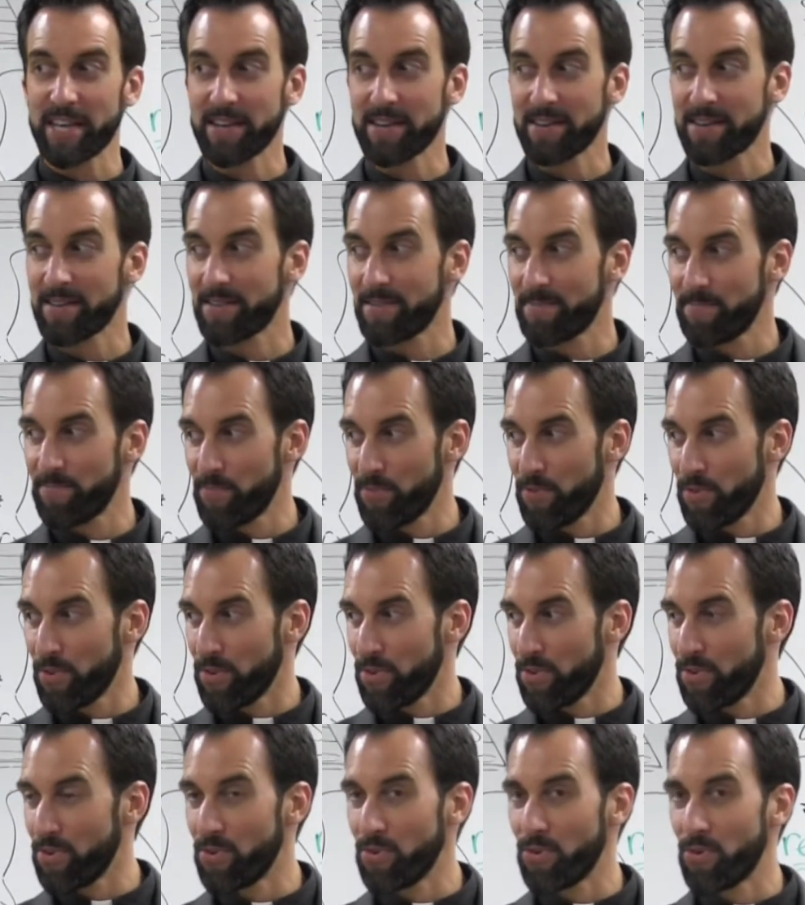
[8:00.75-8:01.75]
it,
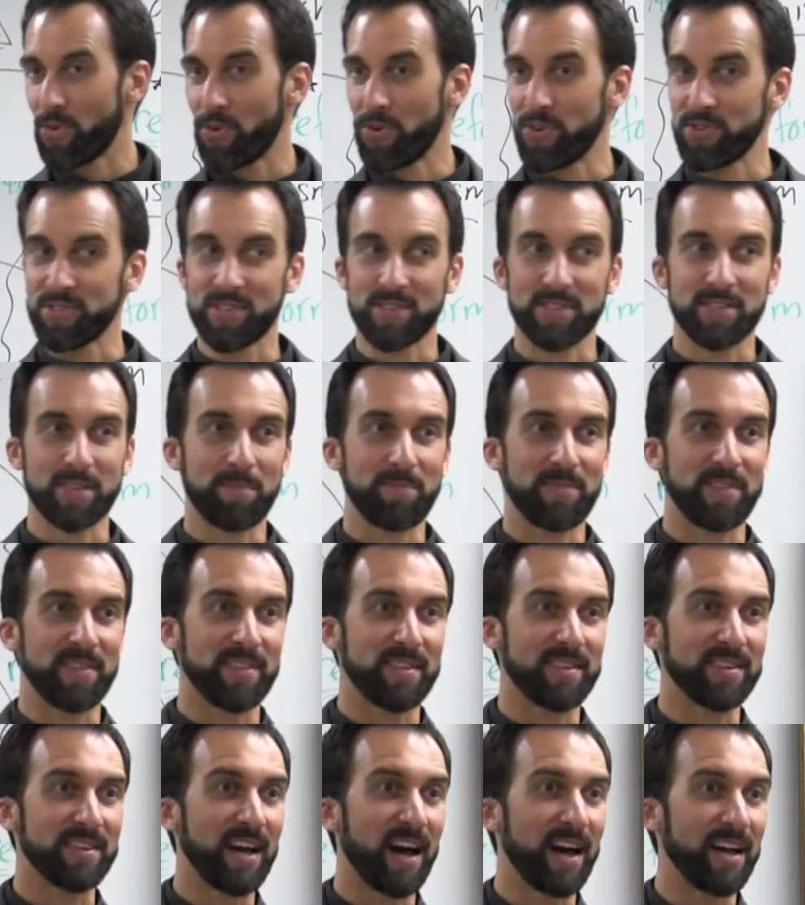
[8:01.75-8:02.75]
or is it something
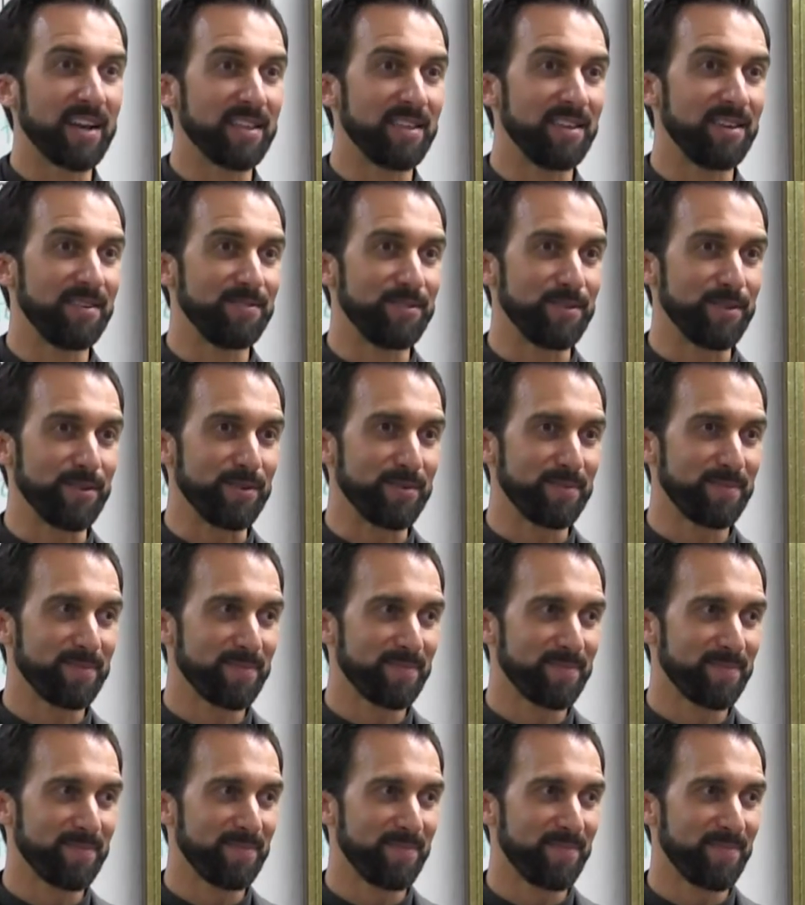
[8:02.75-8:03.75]
that God gives
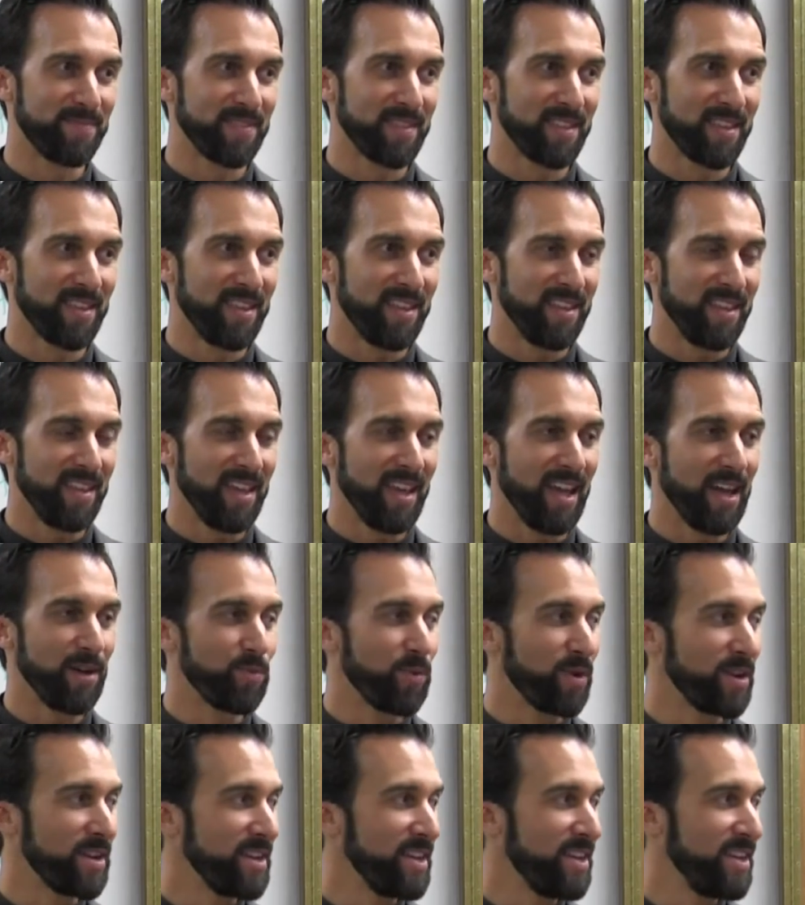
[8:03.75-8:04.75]
you? And
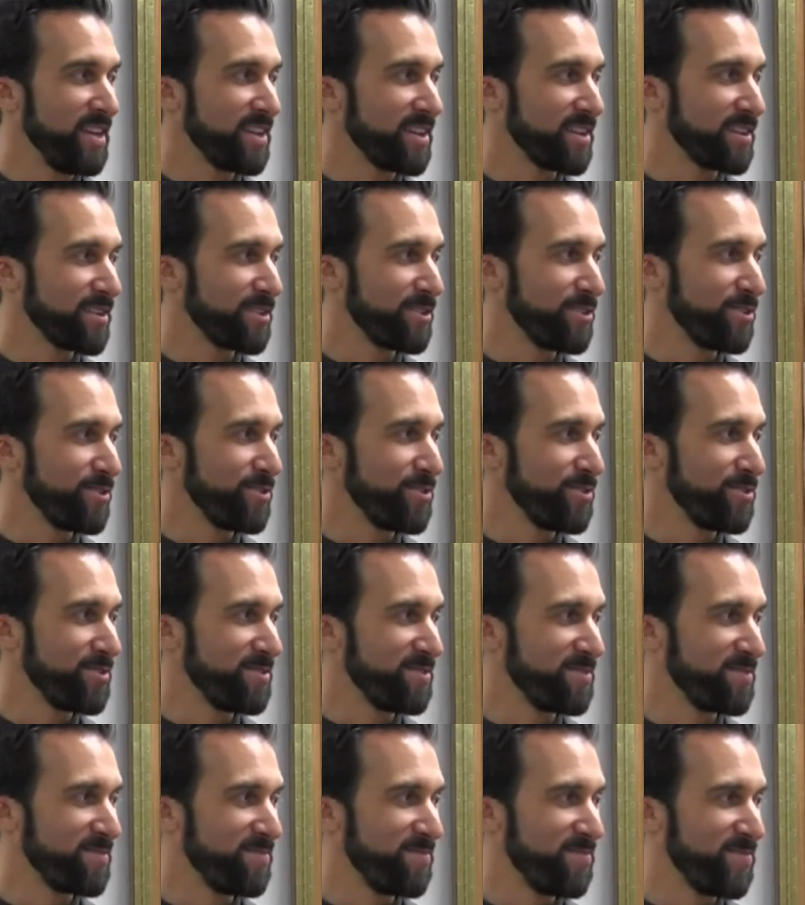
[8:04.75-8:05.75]
what did he
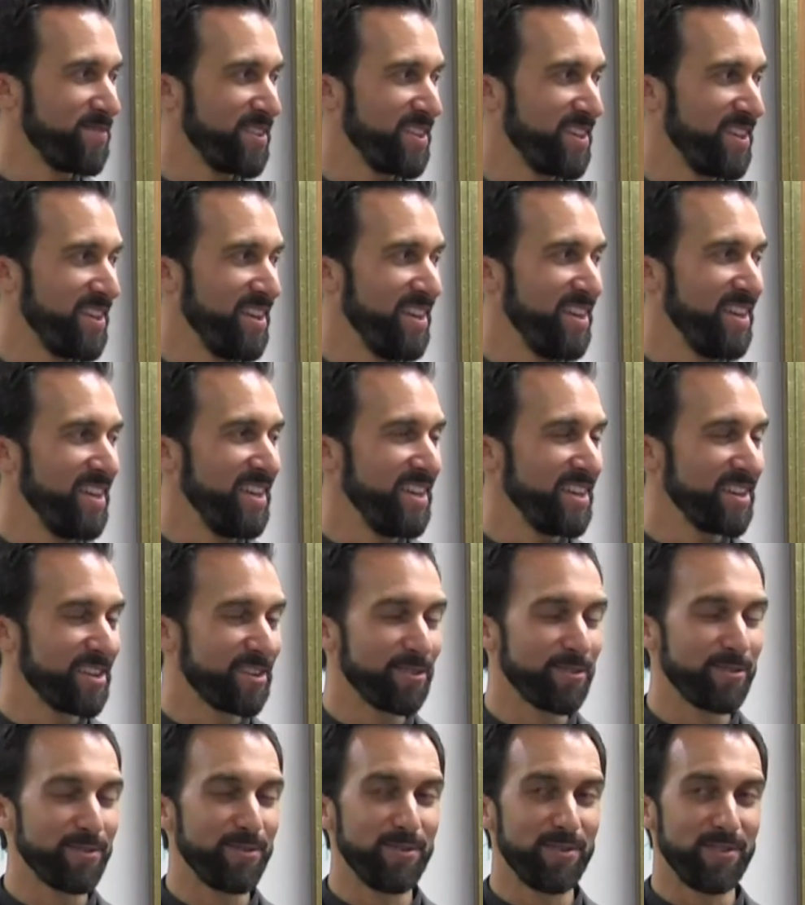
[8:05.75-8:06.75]
conclude? He
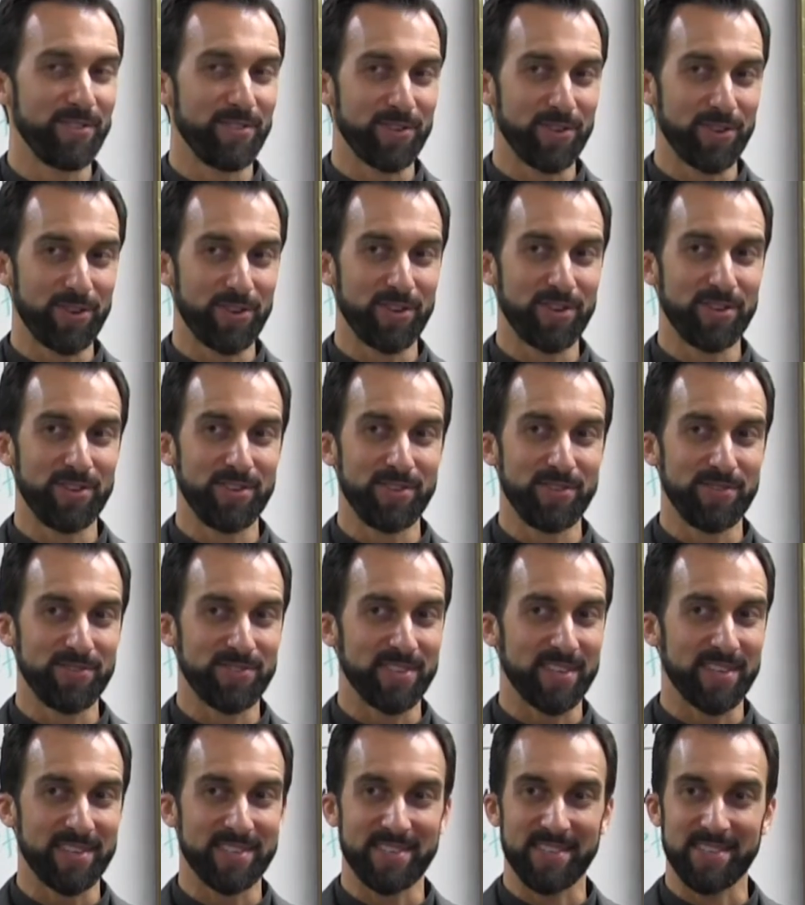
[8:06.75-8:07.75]
concluded the good
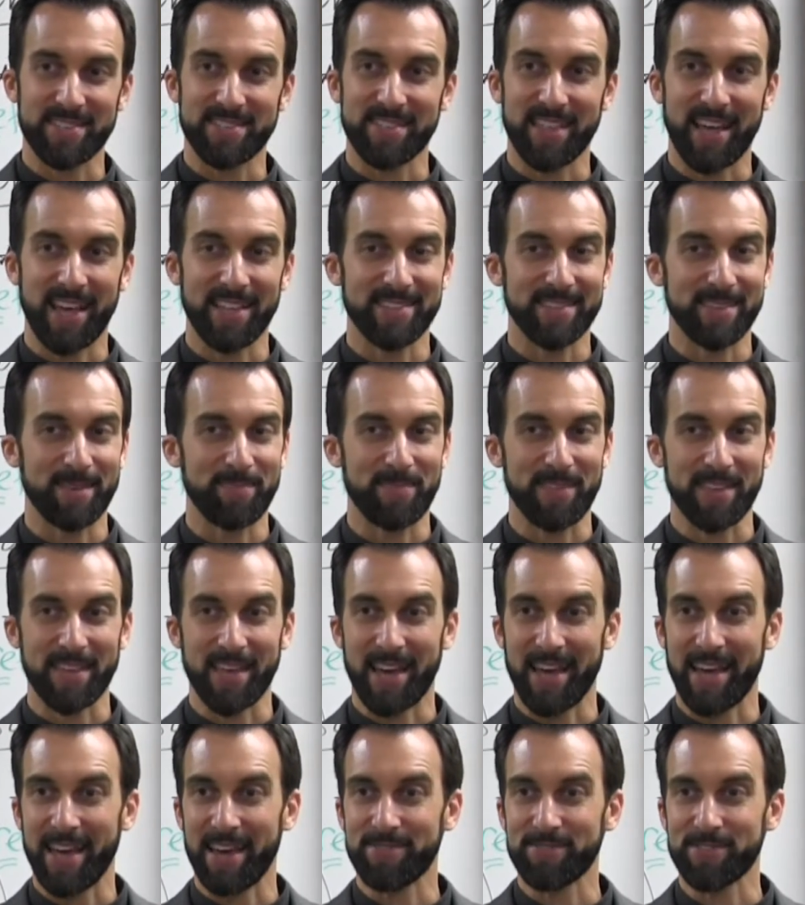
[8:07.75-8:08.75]
news is it's not something
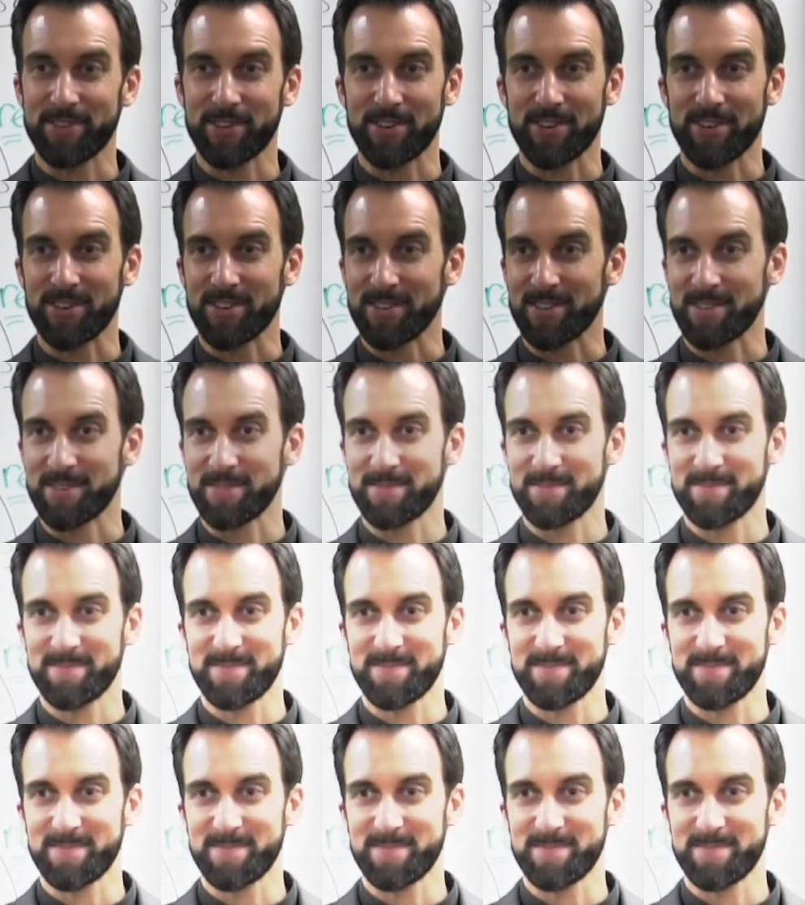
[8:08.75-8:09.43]
I have to earn.